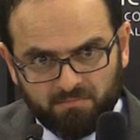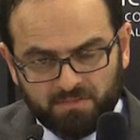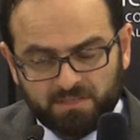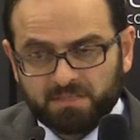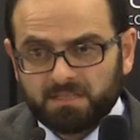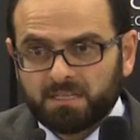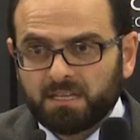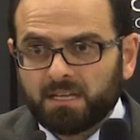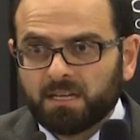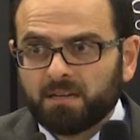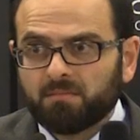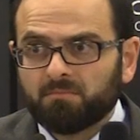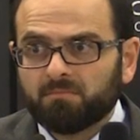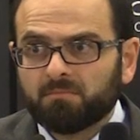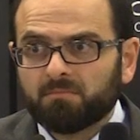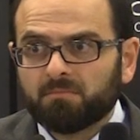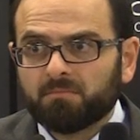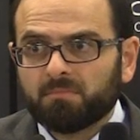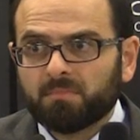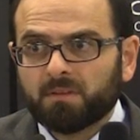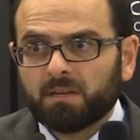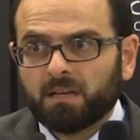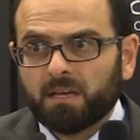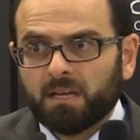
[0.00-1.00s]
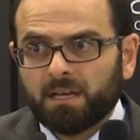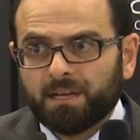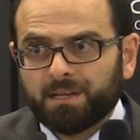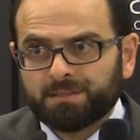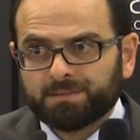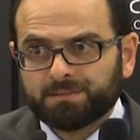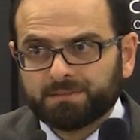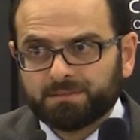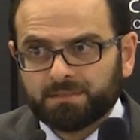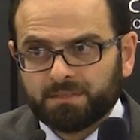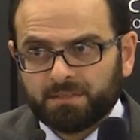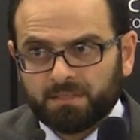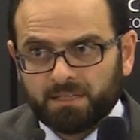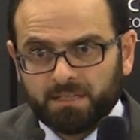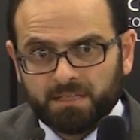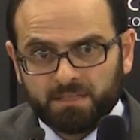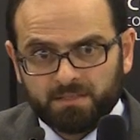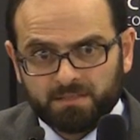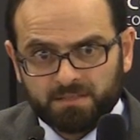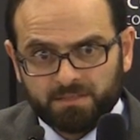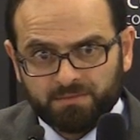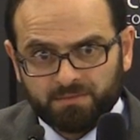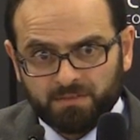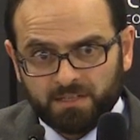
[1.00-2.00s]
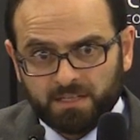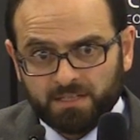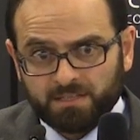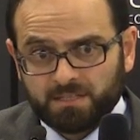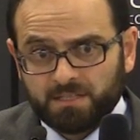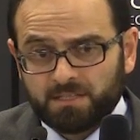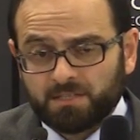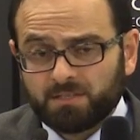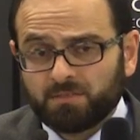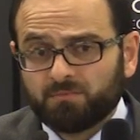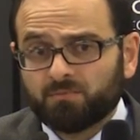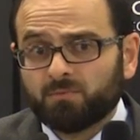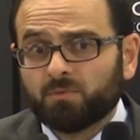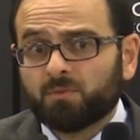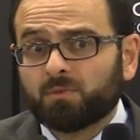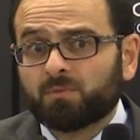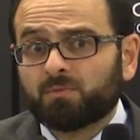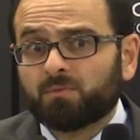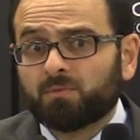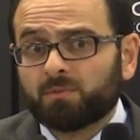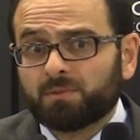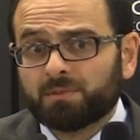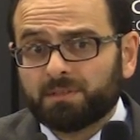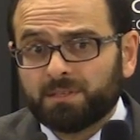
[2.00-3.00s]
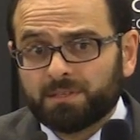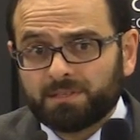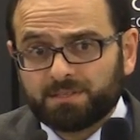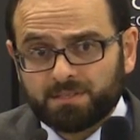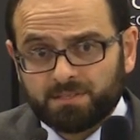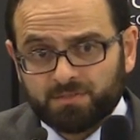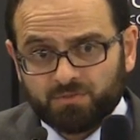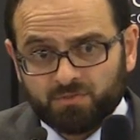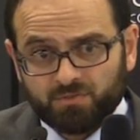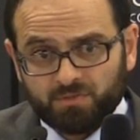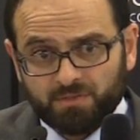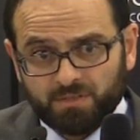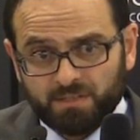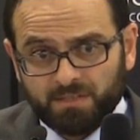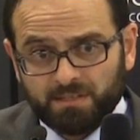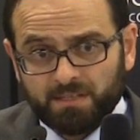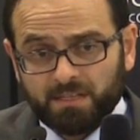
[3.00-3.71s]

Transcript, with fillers: Islam has great civilization for 14th century